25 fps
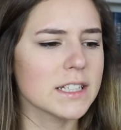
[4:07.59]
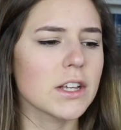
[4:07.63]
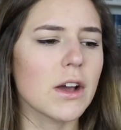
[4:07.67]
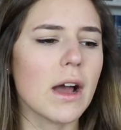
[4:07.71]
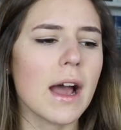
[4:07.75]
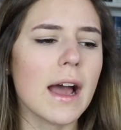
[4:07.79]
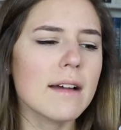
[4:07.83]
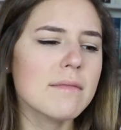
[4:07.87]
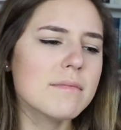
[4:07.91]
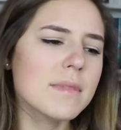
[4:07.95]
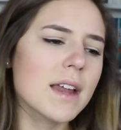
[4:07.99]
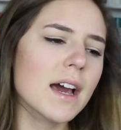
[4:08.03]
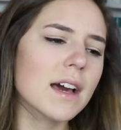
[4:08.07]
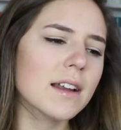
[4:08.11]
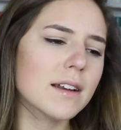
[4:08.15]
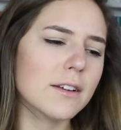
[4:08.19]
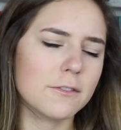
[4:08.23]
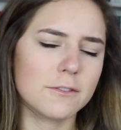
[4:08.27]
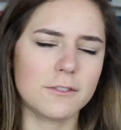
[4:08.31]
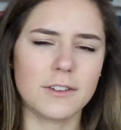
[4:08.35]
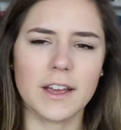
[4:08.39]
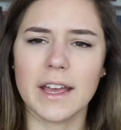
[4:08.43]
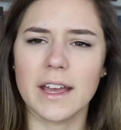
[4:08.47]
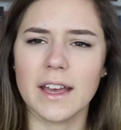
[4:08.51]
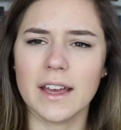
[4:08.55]
So I'm not a
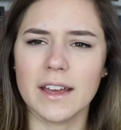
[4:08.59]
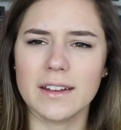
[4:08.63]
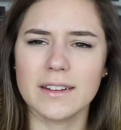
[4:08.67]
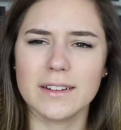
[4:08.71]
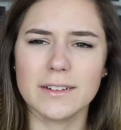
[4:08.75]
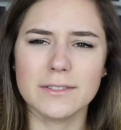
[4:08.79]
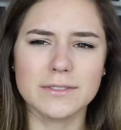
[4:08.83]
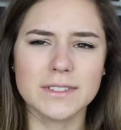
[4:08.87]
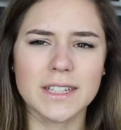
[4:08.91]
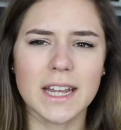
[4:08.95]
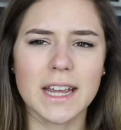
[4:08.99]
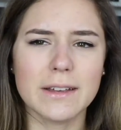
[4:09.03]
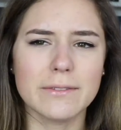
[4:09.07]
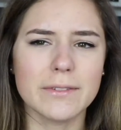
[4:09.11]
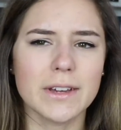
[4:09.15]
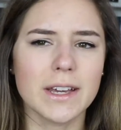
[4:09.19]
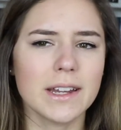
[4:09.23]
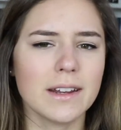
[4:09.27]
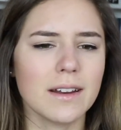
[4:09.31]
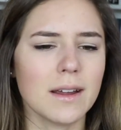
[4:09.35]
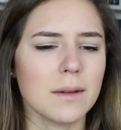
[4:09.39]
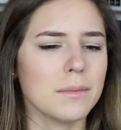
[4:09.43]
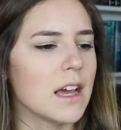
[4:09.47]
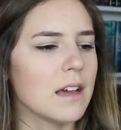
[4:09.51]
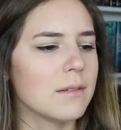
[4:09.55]
fan of
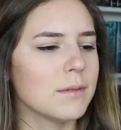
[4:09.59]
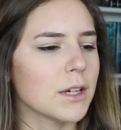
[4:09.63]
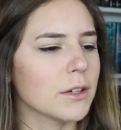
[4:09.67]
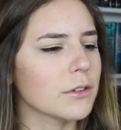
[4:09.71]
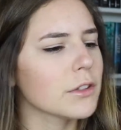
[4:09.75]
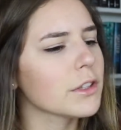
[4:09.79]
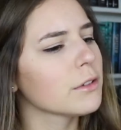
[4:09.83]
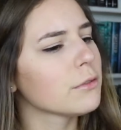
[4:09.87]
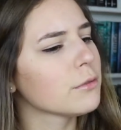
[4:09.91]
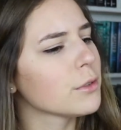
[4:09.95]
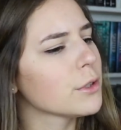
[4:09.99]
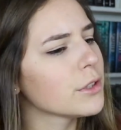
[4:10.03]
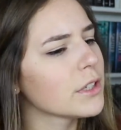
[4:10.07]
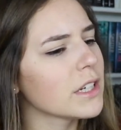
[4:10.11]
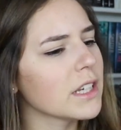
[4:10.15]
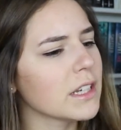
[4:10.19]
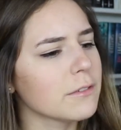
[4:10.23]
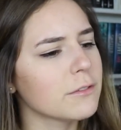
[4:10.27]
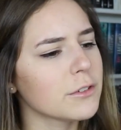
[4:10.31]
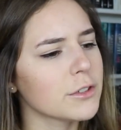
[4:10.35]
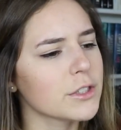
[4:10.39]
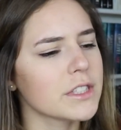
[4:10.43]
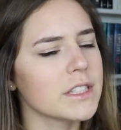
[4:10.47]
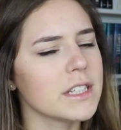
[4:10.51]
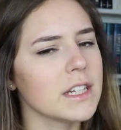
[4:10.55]
David not really rooting
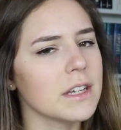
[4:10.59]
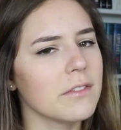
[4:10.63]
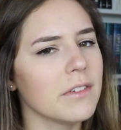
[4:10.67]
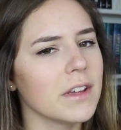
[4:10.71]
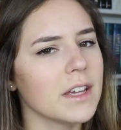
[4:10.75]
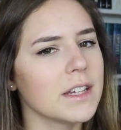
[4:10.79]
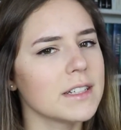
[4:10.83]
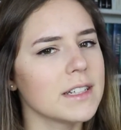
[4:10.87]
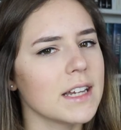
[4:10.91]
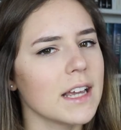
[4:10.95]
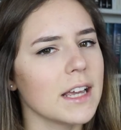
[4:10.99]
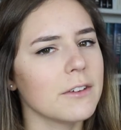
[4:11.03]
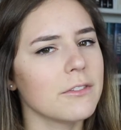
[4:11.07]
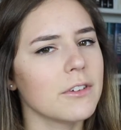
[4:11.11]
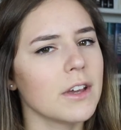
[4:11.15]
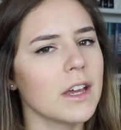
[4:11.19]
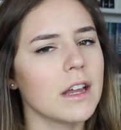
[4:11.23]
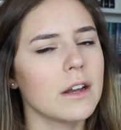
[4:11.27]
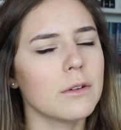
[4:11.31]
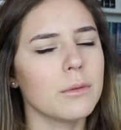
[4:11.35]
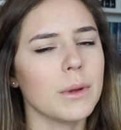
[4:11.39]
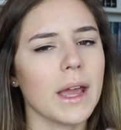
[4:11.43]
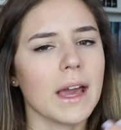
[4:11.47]
for Stevie and David.